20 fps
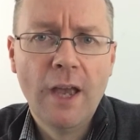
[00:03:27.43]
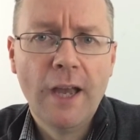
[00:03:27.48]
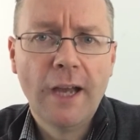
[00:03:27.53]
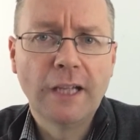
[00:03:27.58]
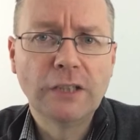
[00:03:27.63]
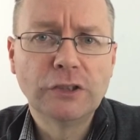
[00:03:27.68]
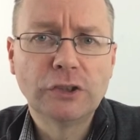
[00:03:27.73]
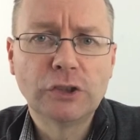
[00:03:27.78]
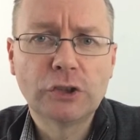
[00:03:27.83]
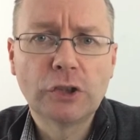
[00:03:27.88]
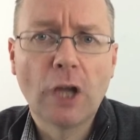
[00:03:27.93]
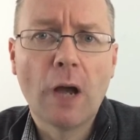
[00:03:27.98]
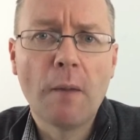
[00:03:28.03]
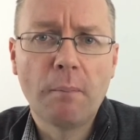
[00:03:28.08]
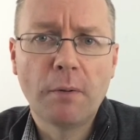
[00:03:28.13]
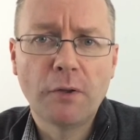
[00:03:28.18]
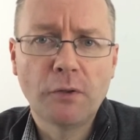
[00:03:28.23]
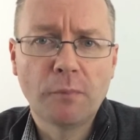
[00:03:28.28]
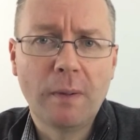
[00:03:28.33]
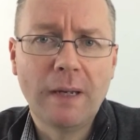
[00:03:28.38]
can
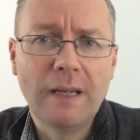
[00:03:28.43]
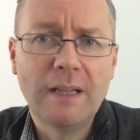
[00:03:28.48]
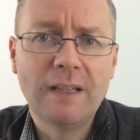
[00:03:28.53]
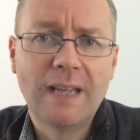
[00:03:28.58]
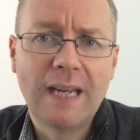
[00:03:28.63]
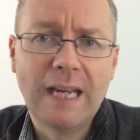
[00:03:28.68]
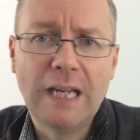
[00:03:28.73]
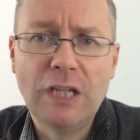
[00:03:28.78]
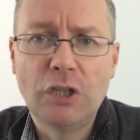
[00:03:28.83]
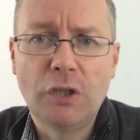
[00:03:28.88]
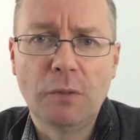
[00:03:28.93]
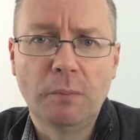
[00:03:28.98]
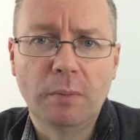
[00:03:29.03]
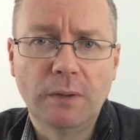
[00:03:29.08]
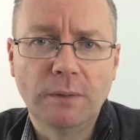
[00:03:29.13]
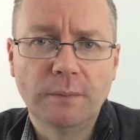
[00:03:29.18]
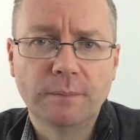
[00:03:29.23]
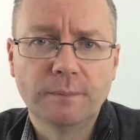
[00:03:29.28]
stop us being teachable.